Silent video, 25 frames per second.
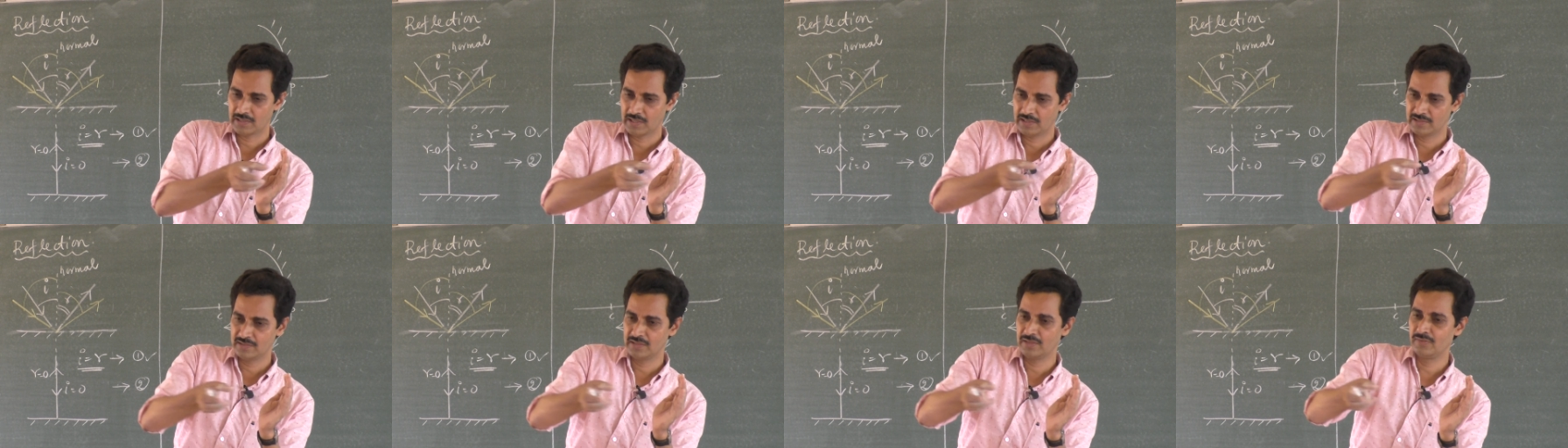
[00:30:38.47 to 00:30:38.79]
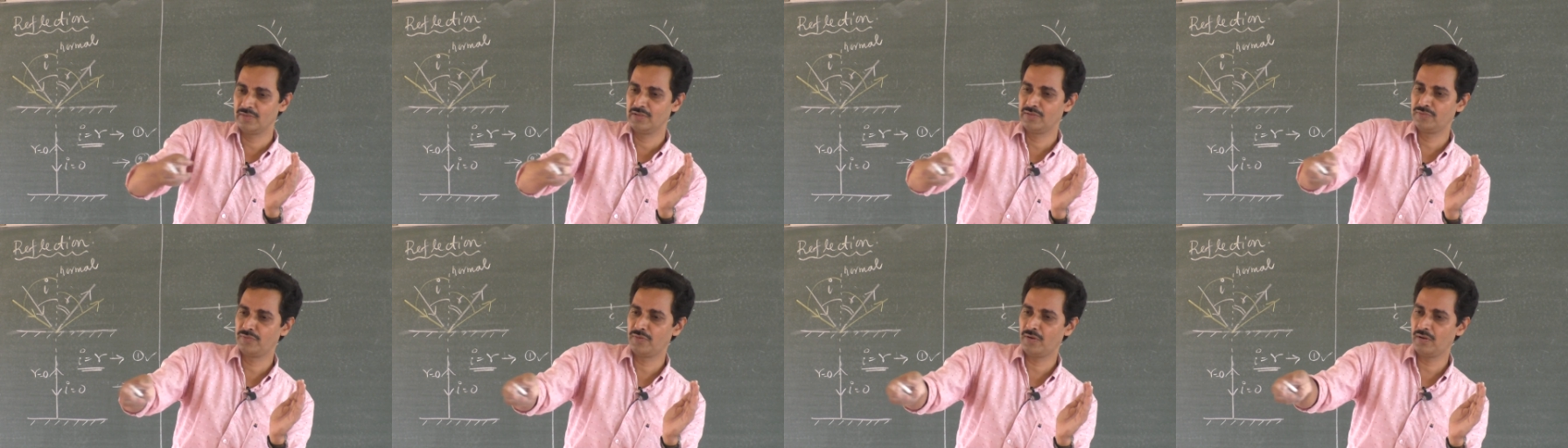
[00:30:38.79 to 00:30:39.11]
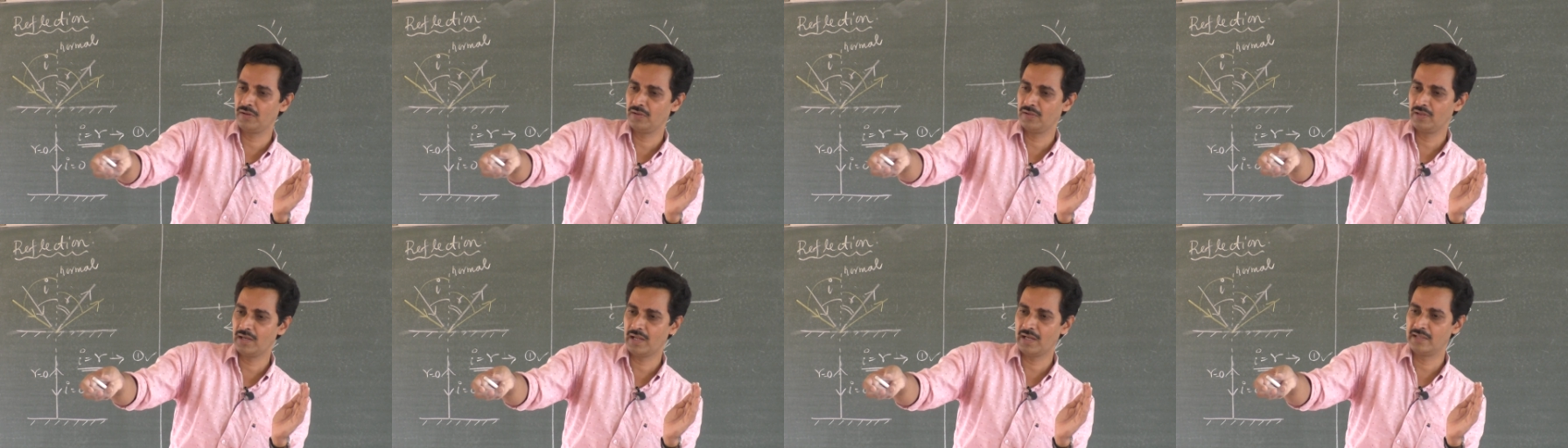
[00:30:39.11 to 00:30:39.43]
and they will
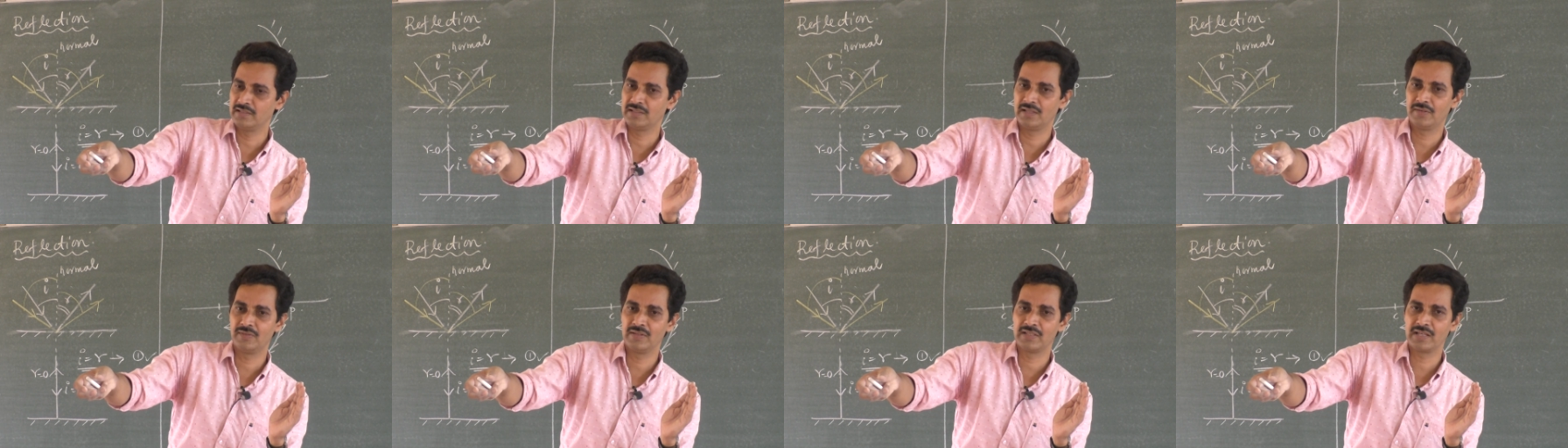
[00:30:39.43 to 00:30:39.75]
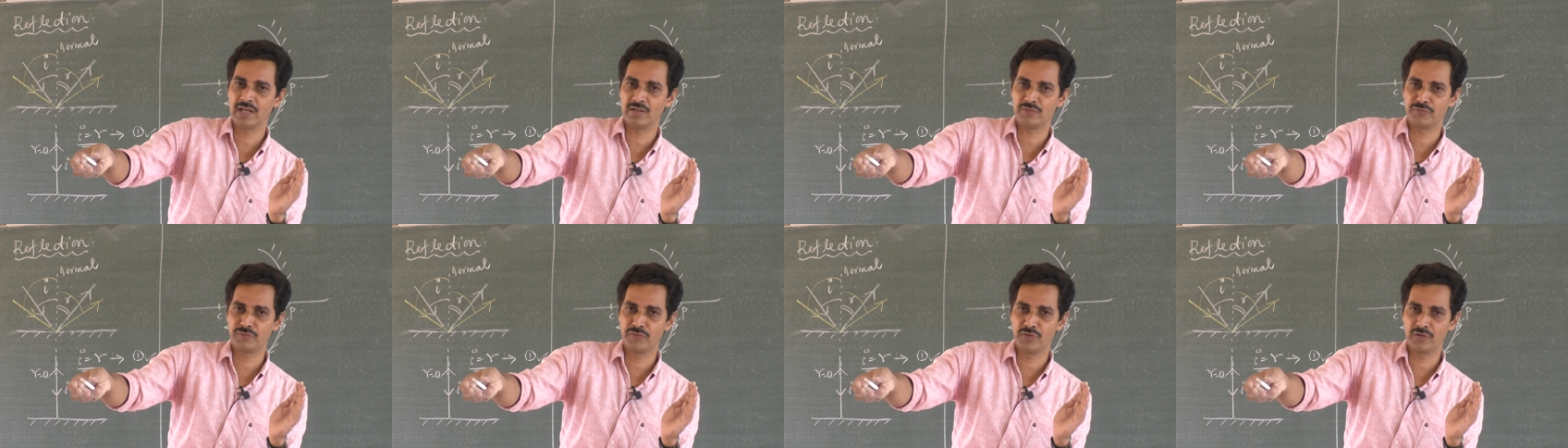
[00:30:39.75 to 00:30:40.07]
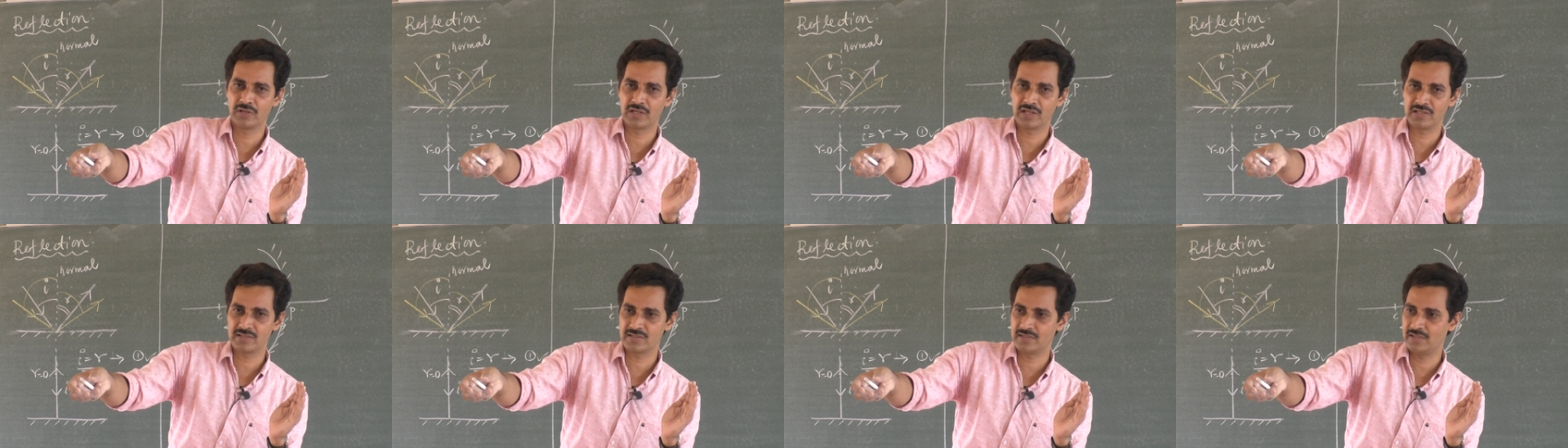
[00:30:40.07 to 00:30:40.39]
fall and they will get
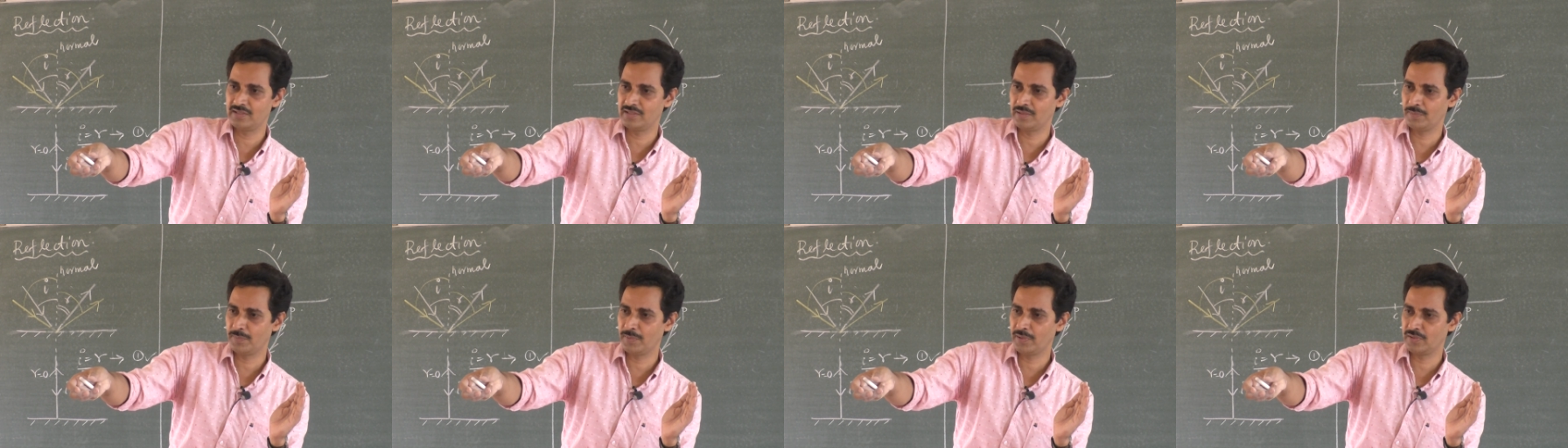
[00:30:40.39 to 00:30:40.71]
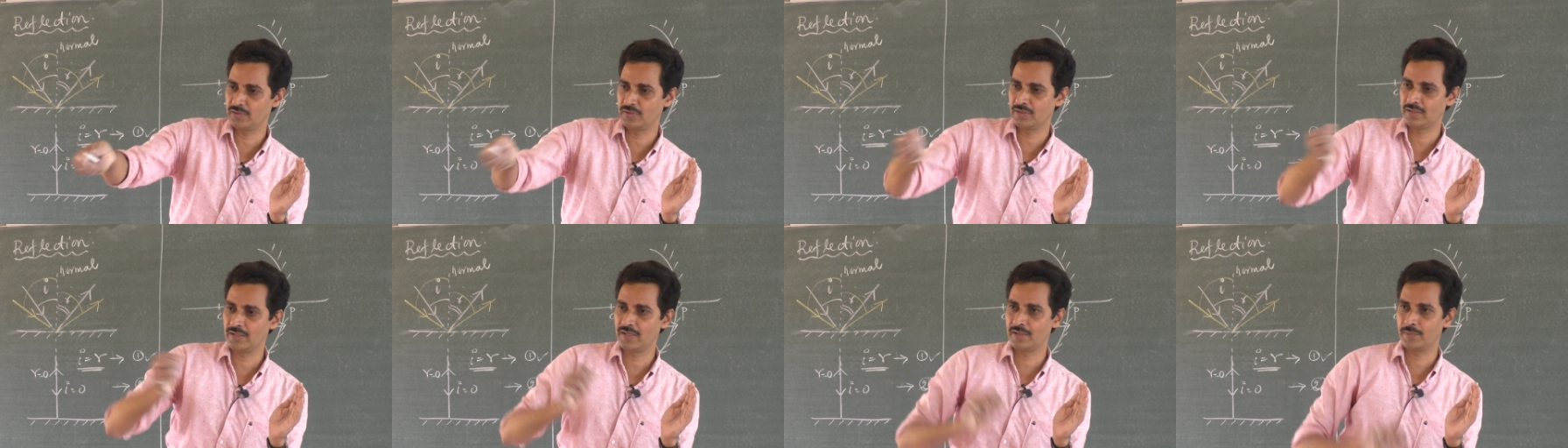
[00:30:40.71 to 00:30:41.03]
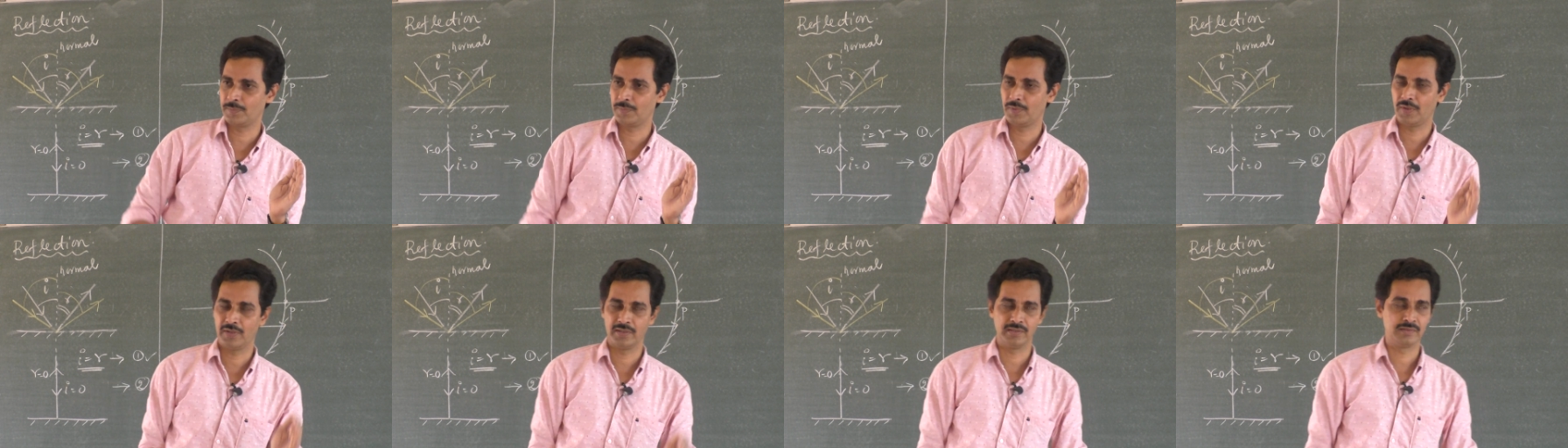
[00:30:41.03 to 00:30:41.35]
focused at a particular
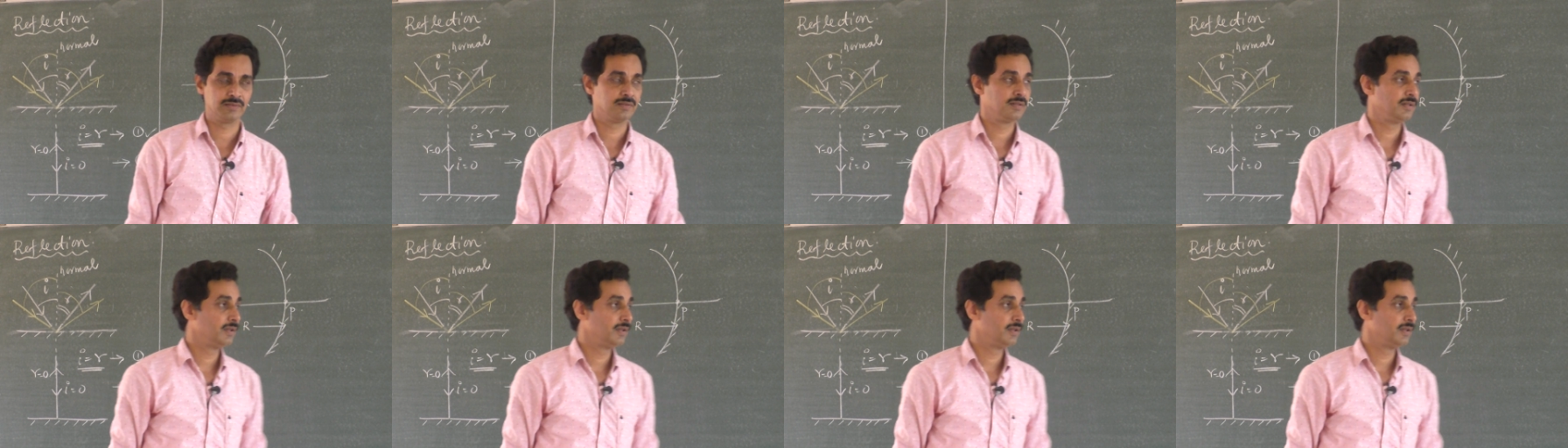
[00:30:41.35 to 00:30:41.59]
point.